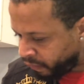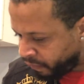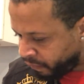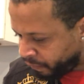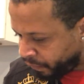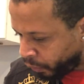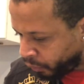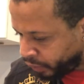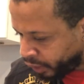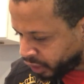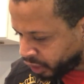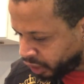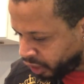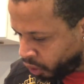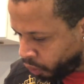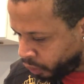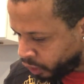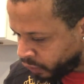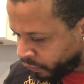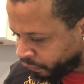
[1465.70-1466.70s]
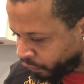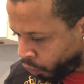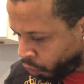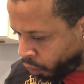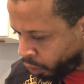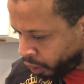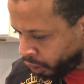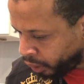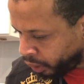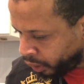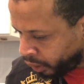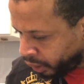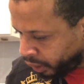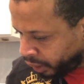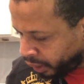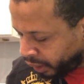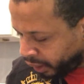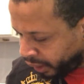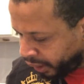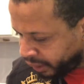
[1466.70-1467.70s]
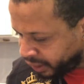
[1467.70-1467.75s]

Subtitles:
1 Thessalonians 4 and